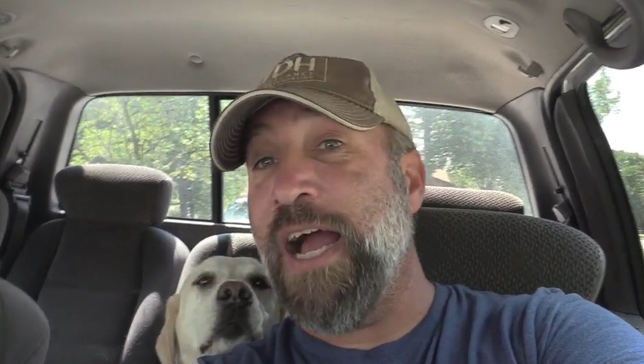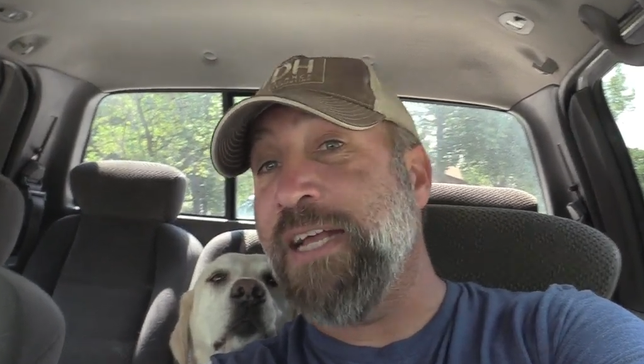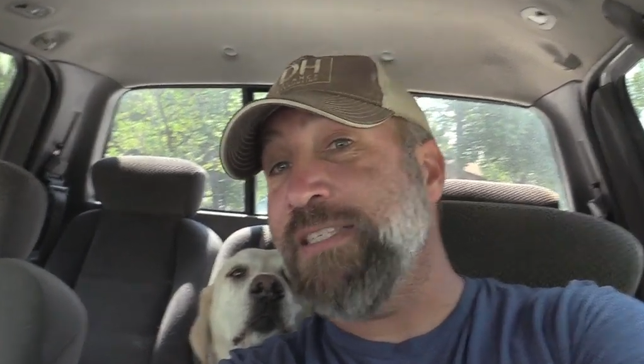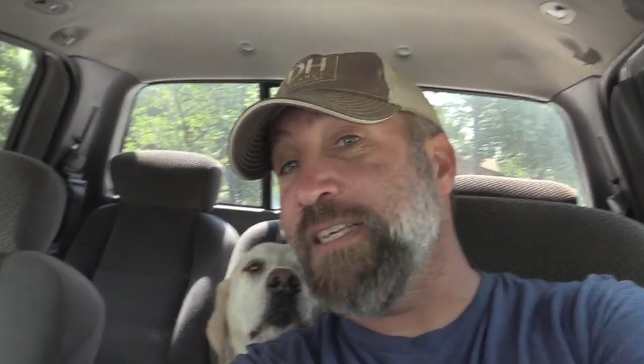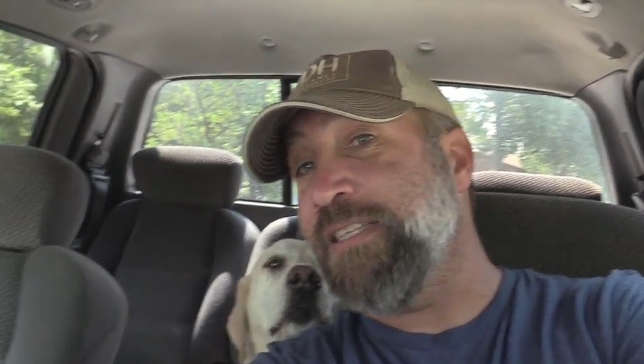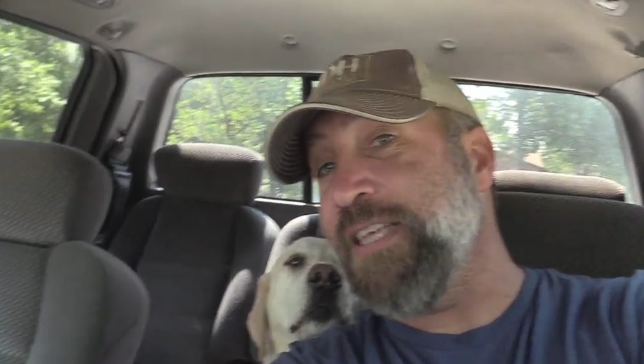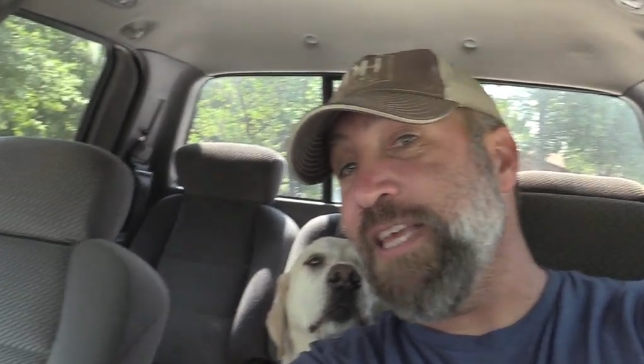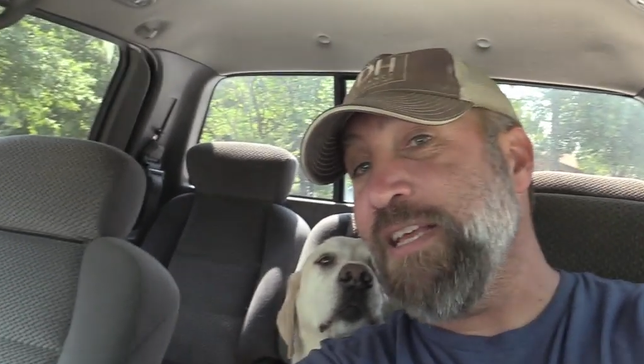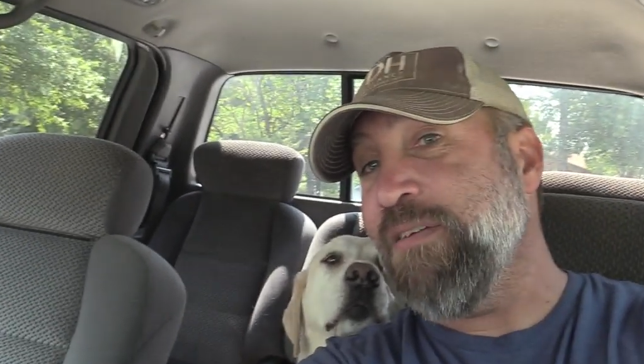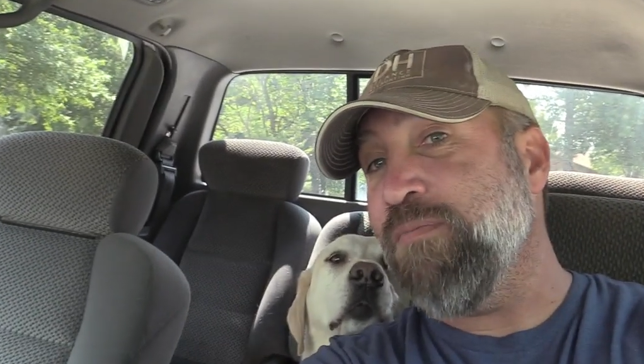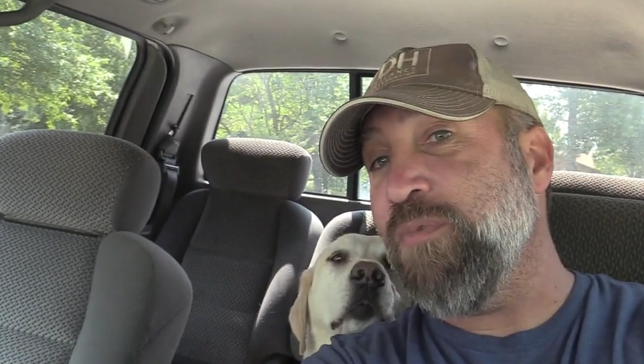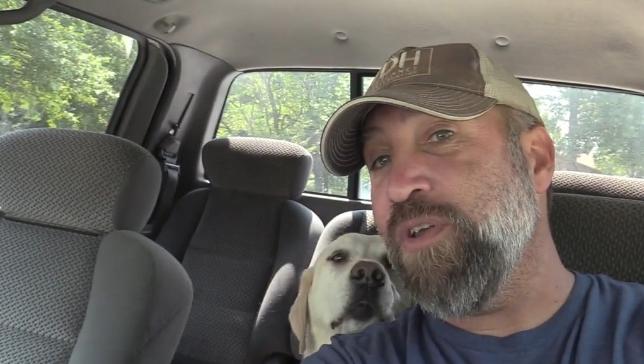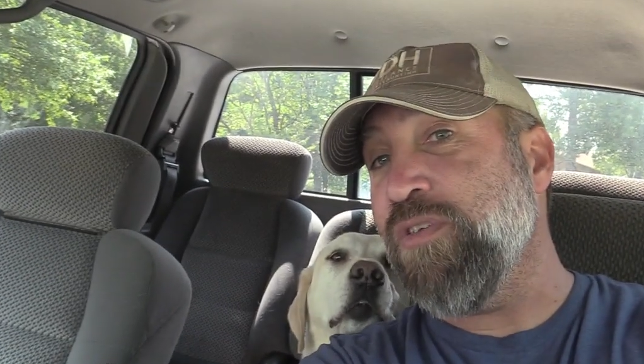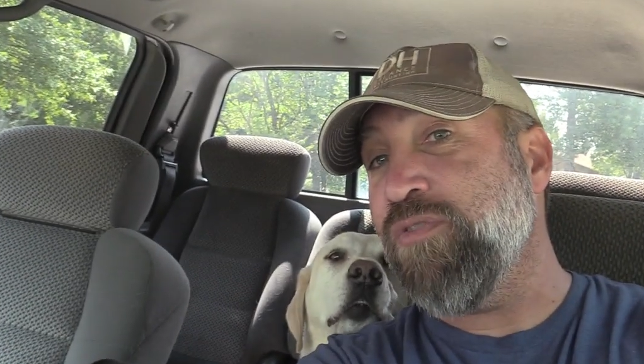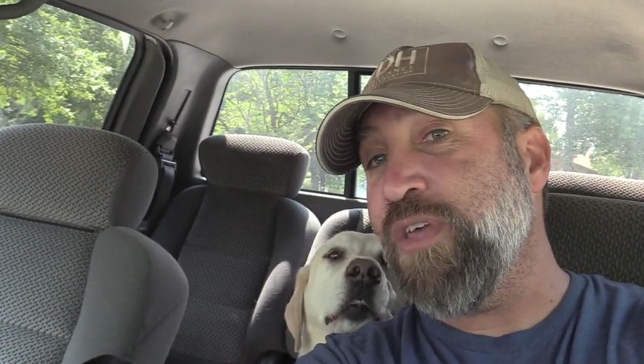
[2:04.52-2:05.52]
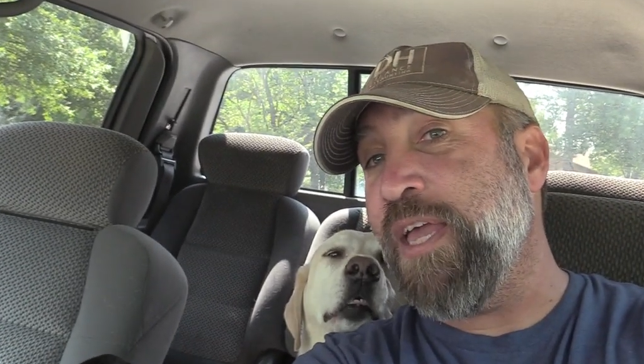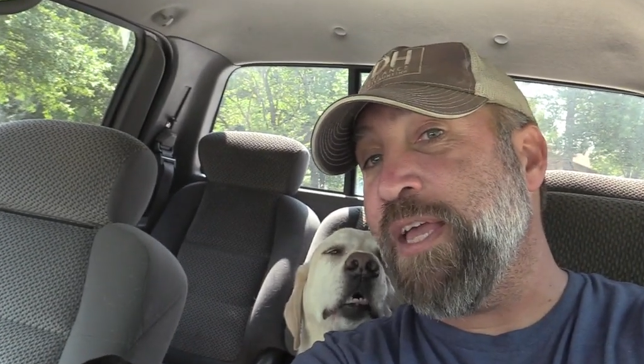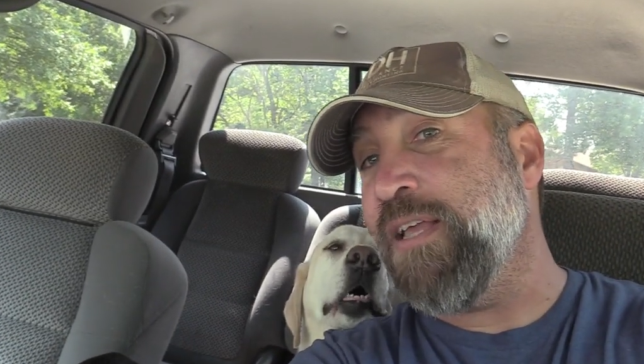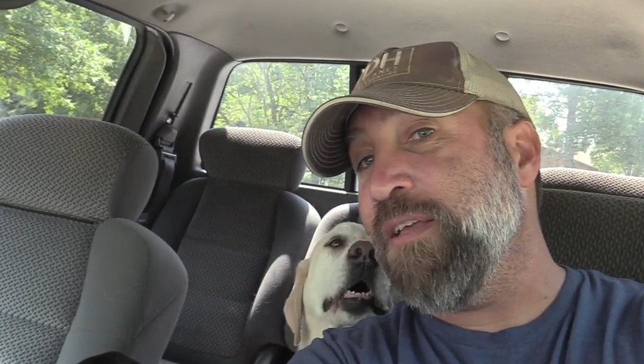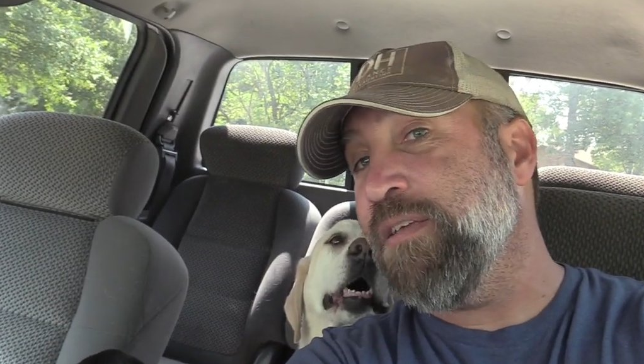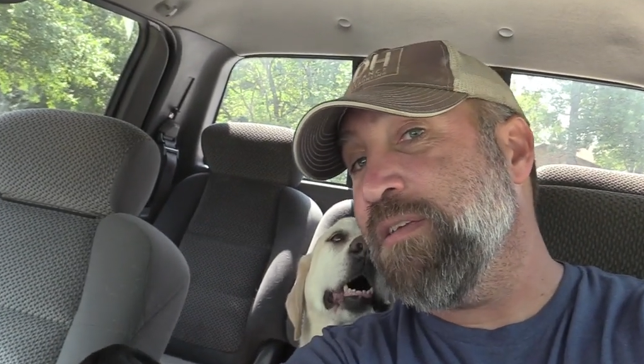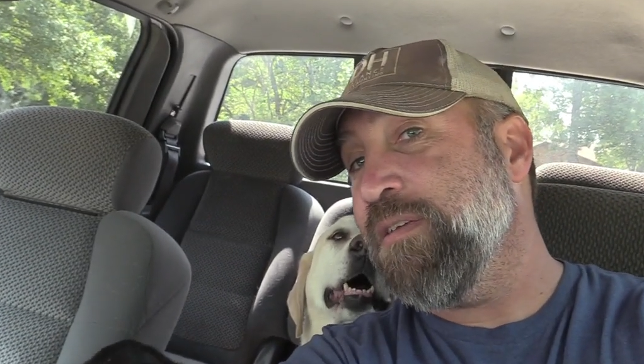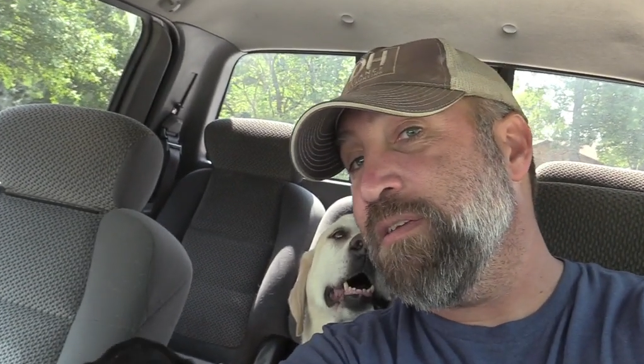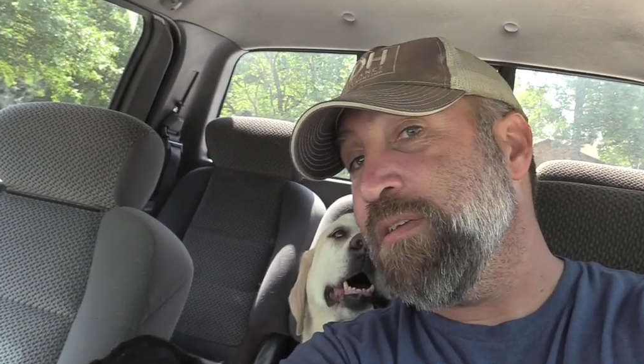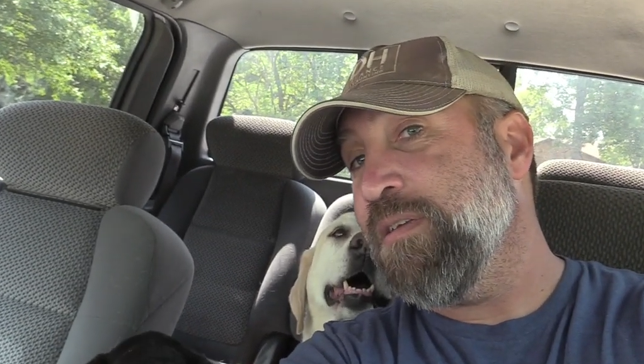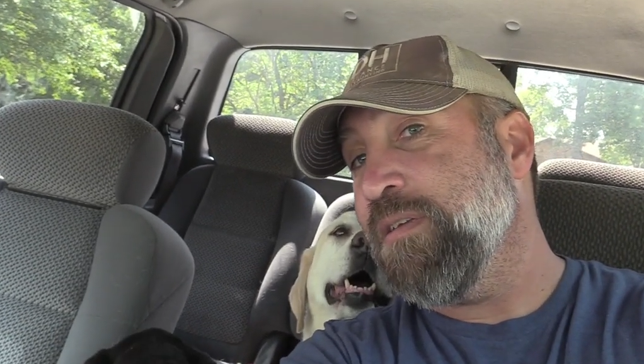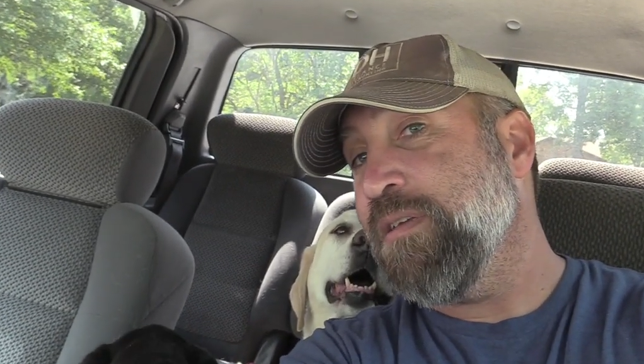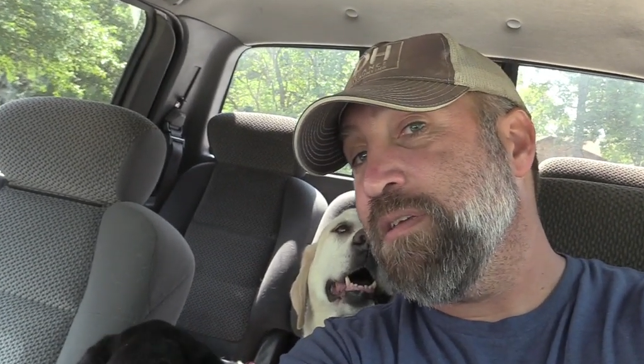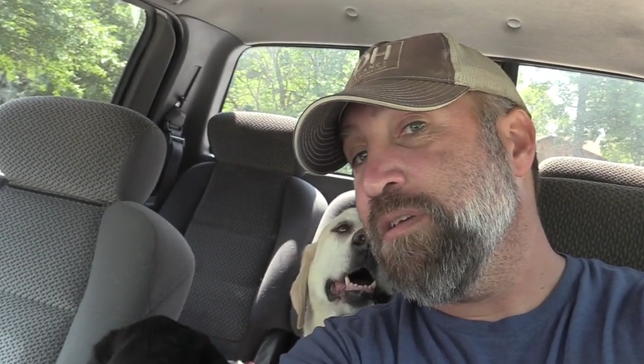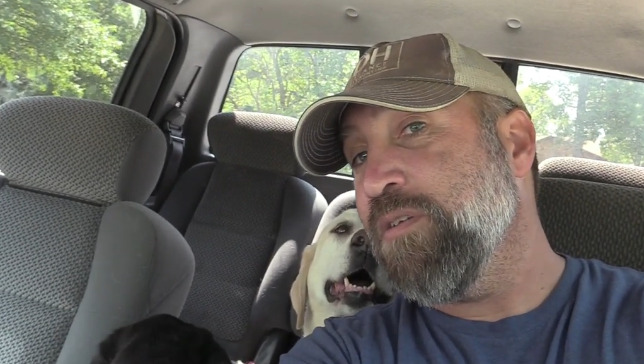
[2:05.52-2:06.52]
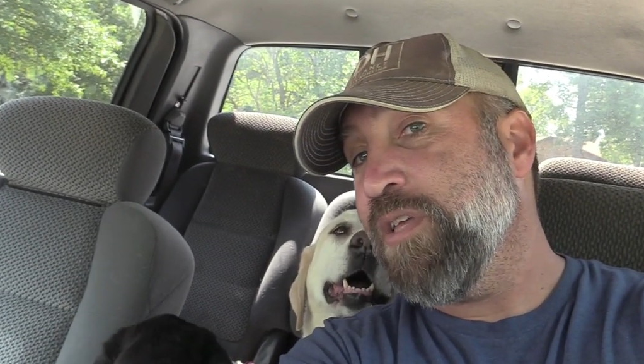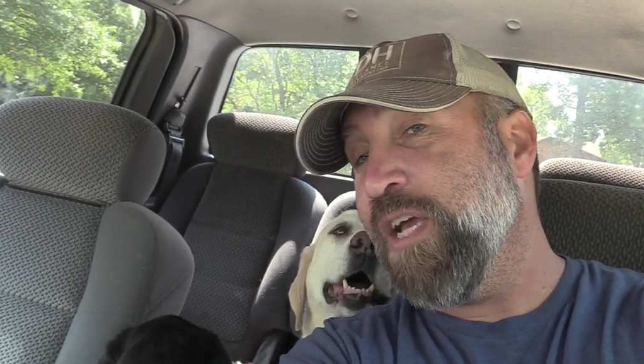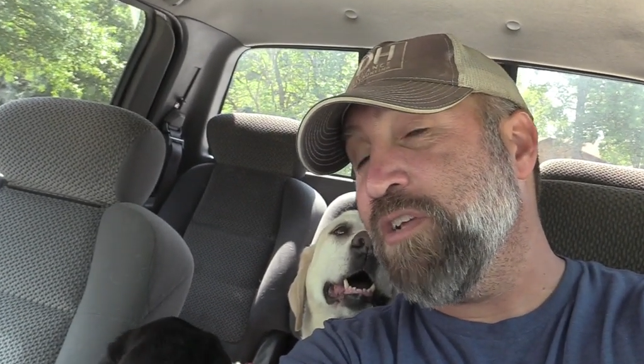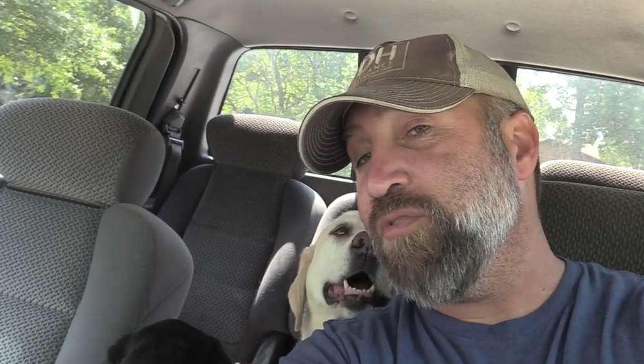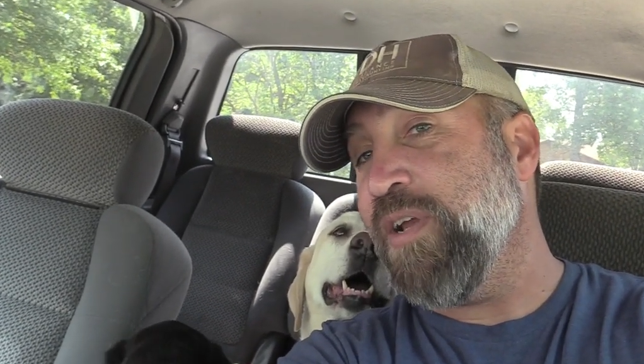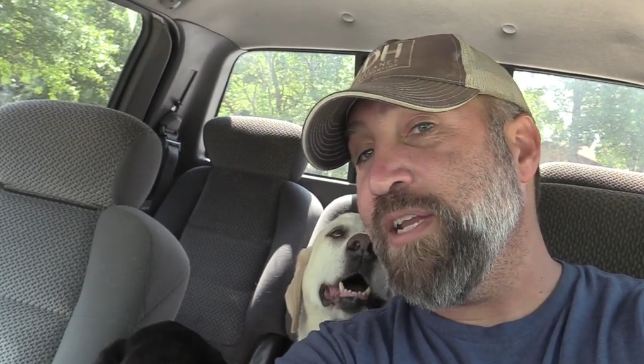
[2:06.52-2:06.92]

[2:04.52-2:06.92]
Guys, Izzy, what do you think? You guys